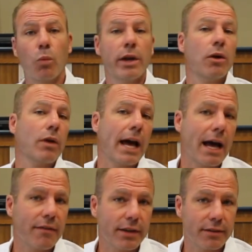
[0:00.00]
we don't
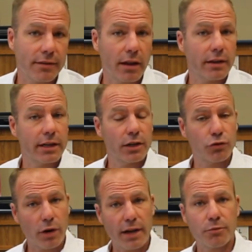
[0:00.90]
have consolidated
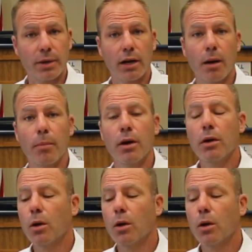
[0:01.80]
trash pickup.